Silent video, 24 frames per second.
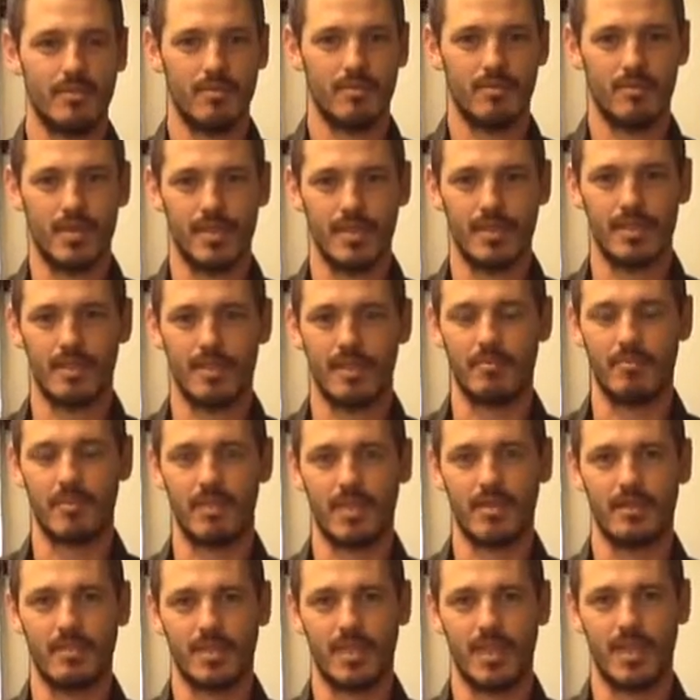we
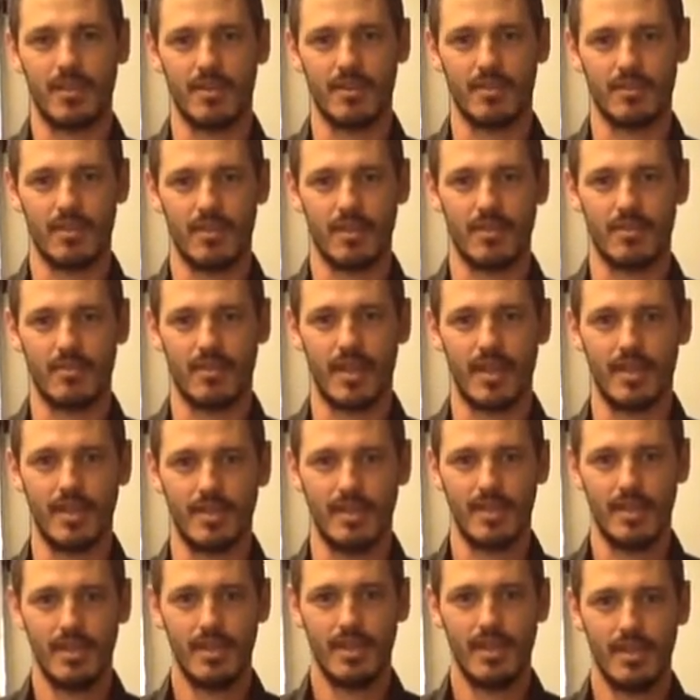sometimes cannot tolerate
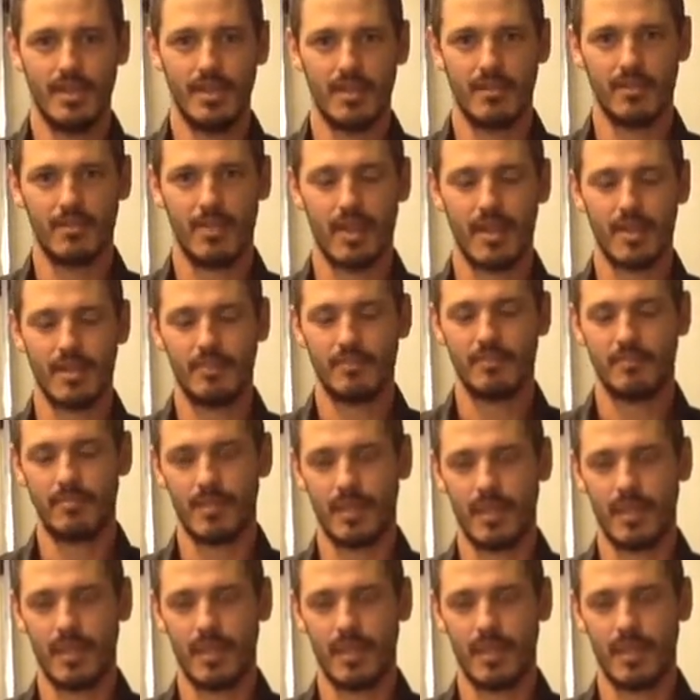the running.